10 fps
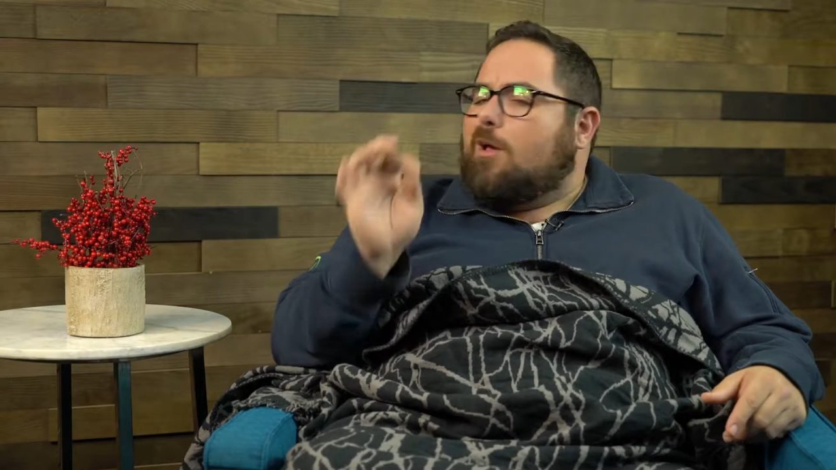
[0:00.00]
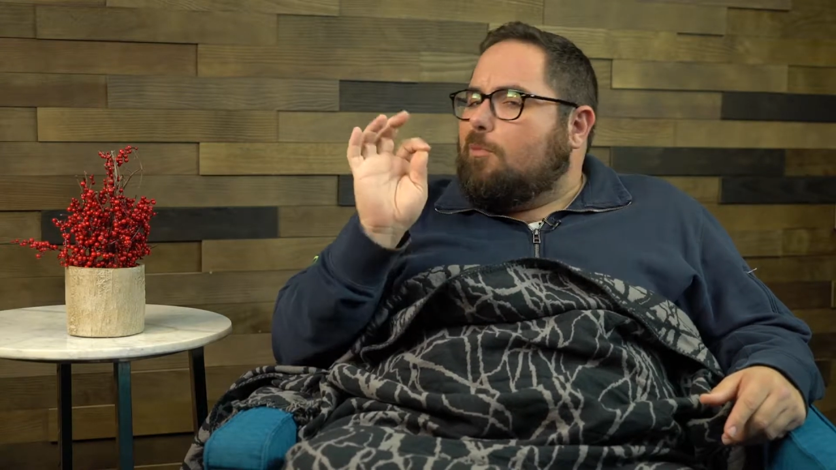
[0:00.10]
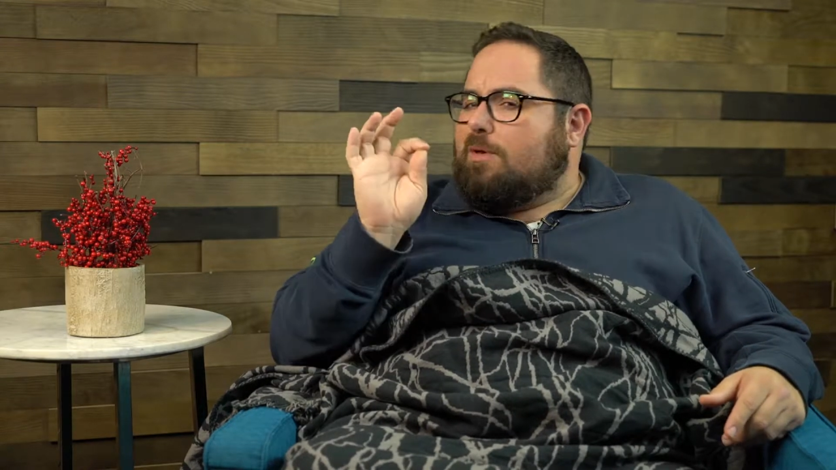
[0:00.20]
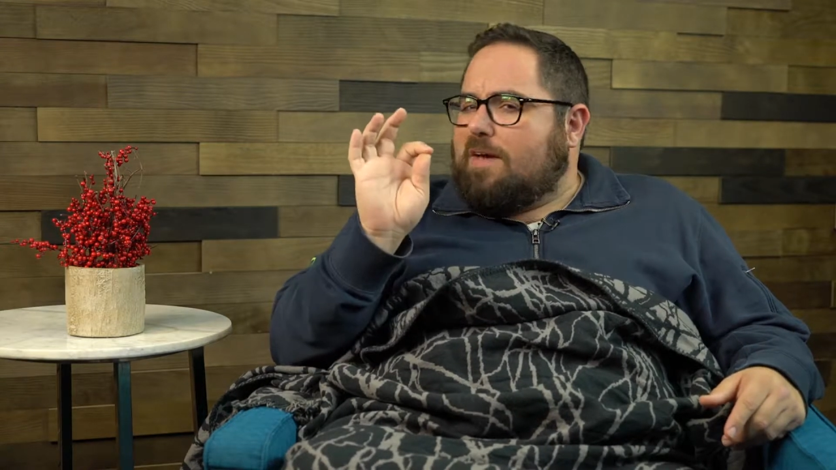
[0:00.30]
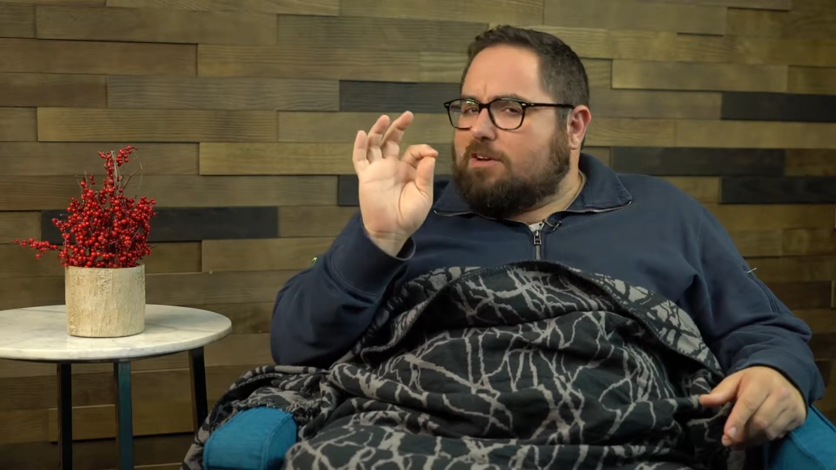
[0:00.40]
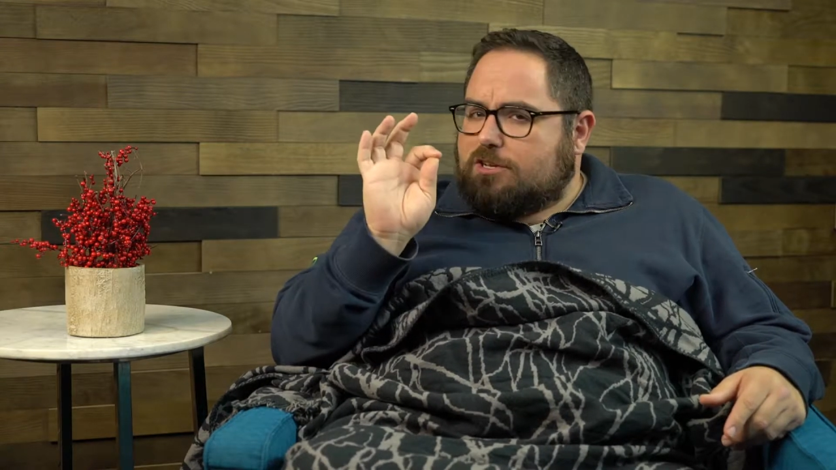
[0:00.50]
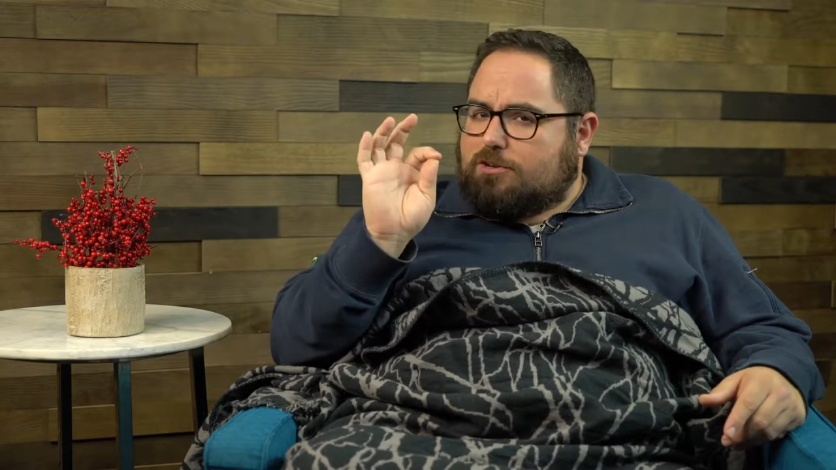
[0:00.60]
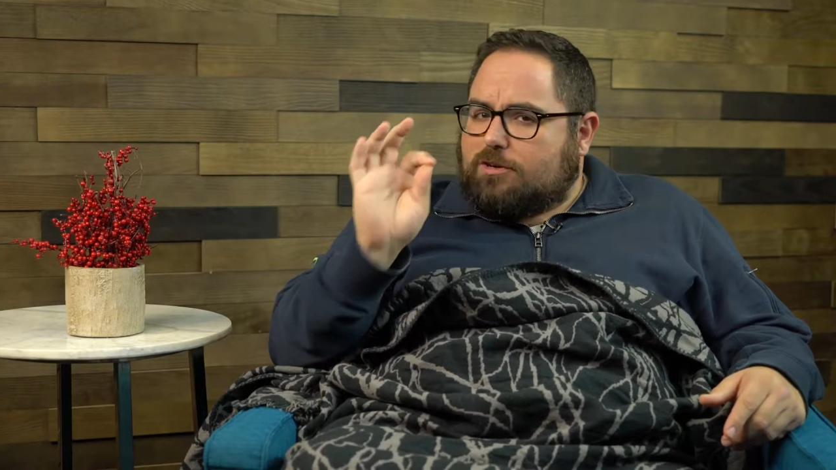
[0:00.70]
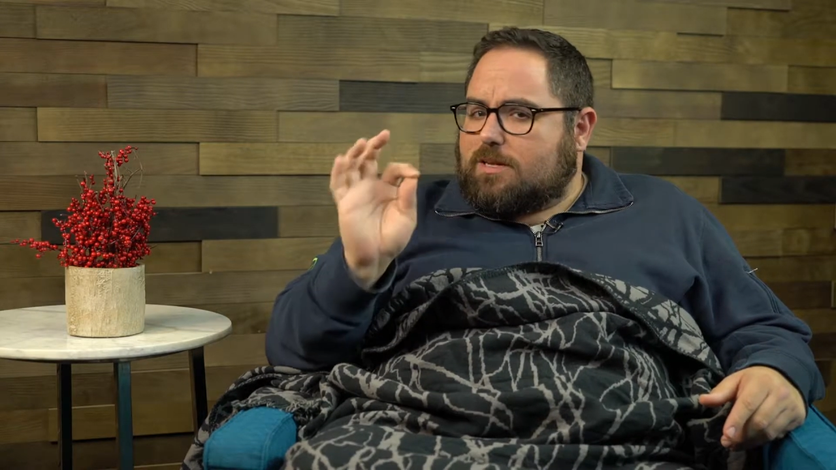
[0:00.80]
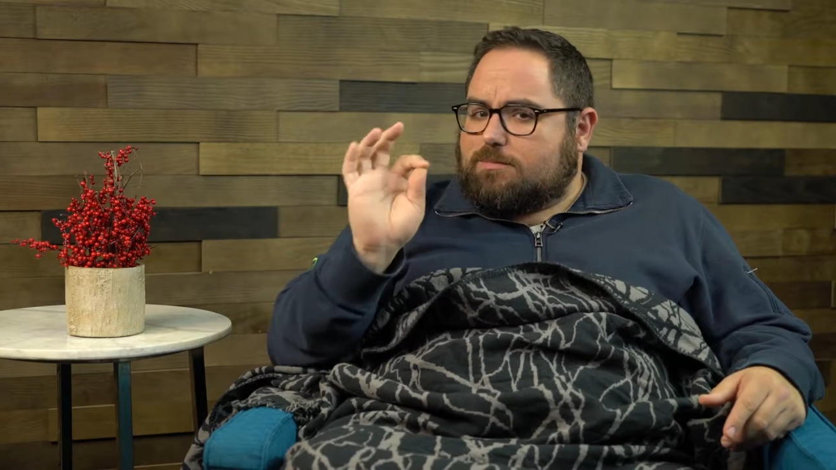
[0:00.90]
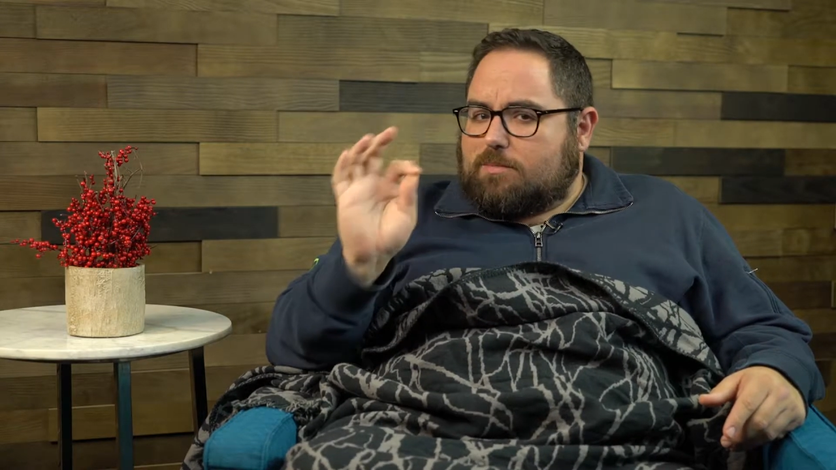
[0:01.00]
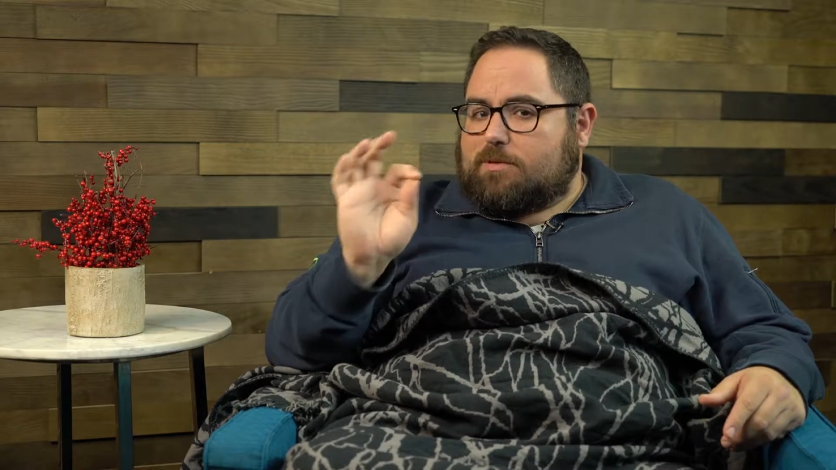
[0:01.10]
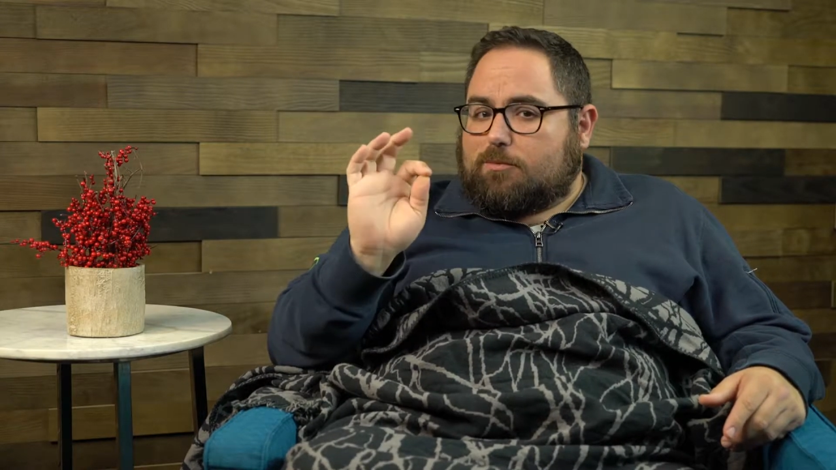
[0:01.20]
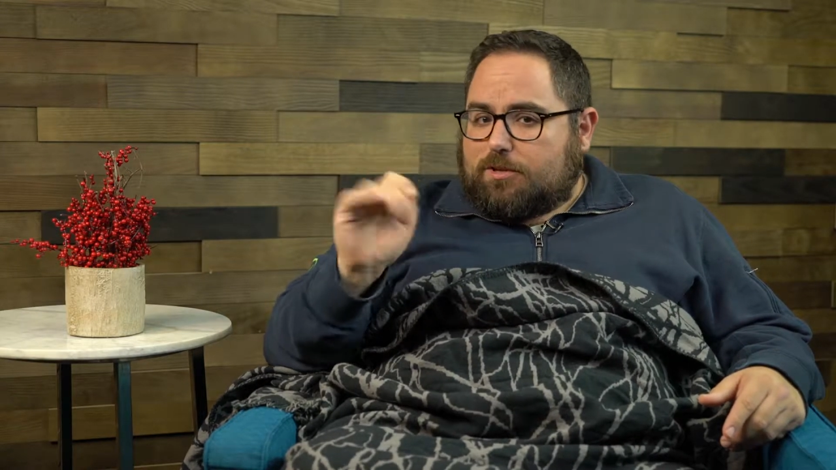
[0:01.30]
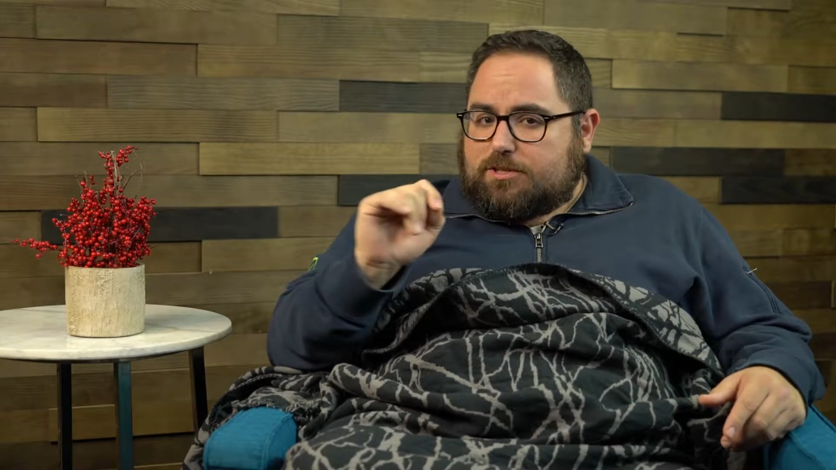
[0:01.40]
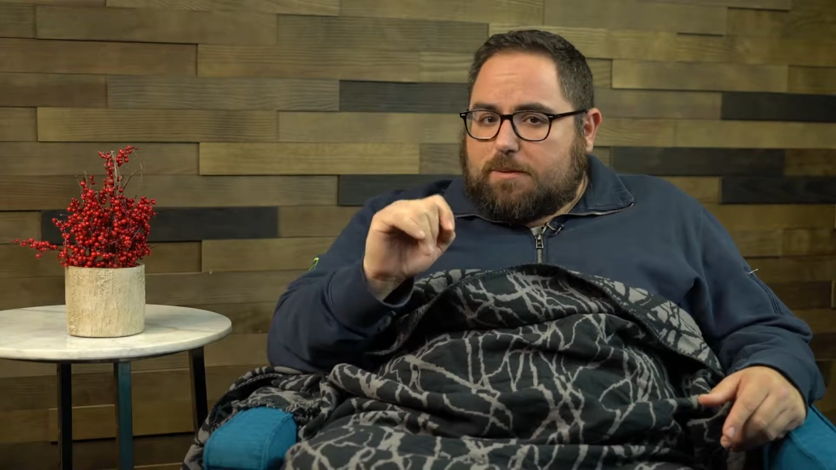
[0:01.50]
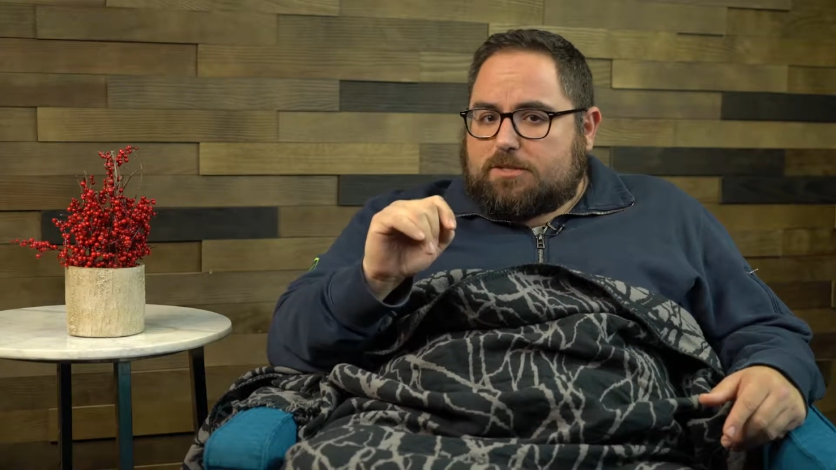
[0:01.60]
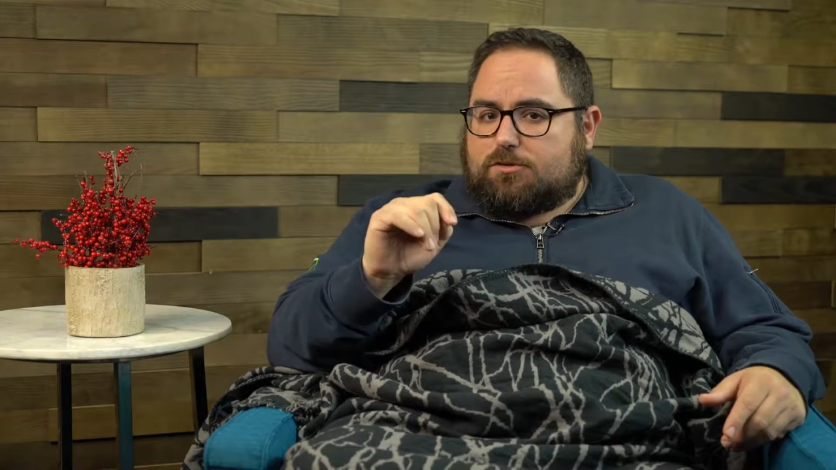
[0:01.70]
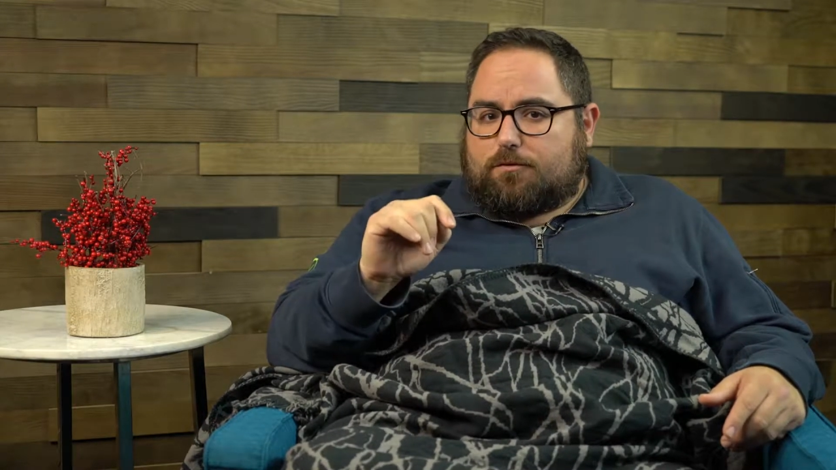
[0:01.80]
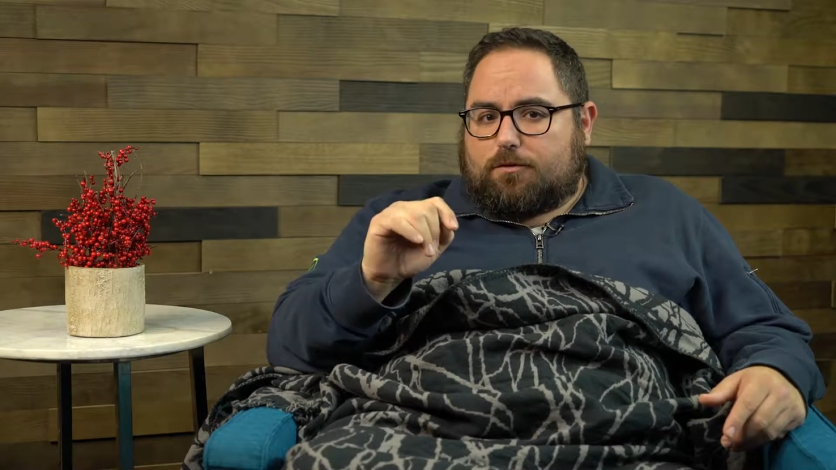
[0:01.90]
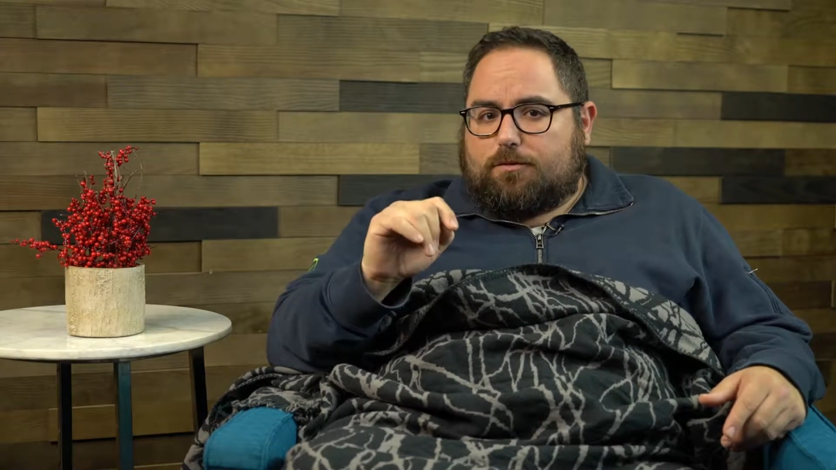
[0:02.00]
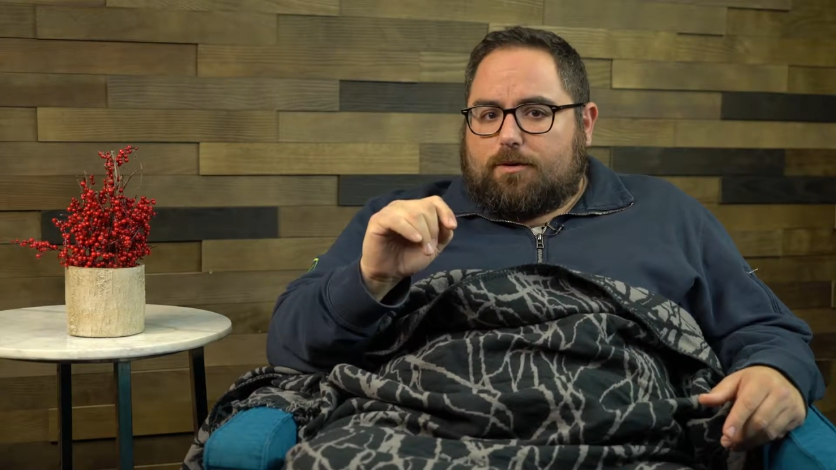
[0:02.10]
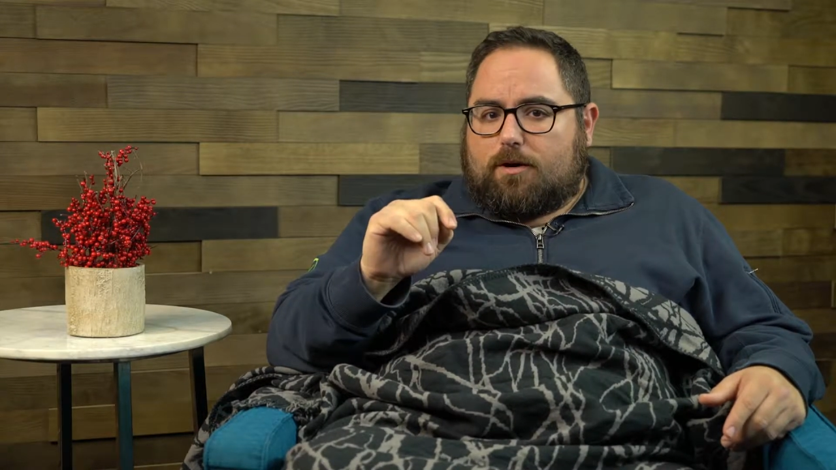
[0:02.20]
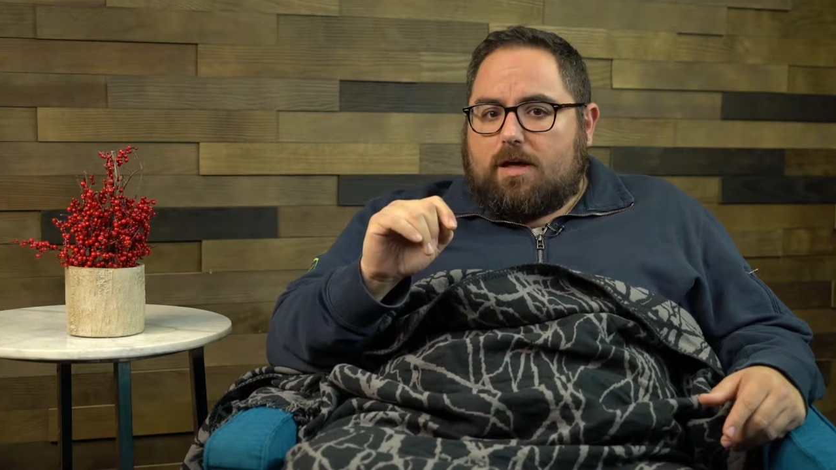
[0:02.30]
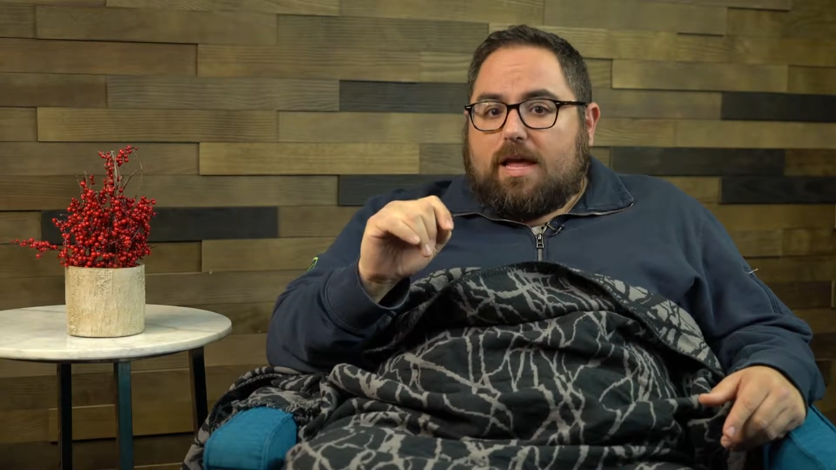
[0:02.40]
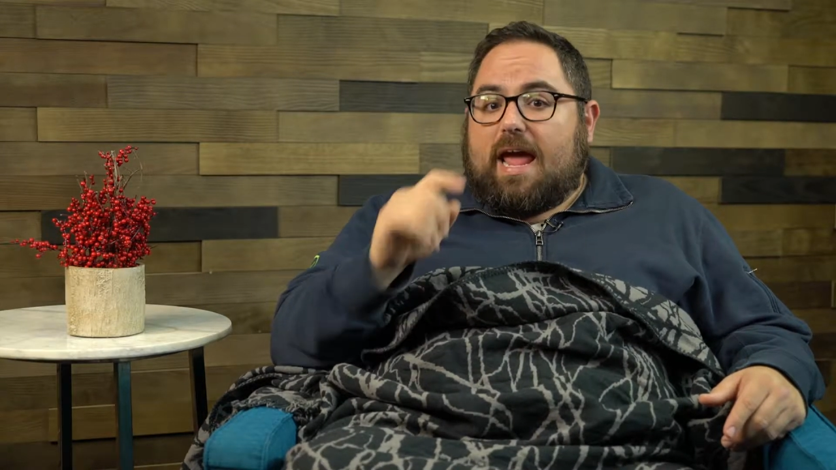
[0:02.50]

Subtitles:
we've actually cooked up something really special for you all.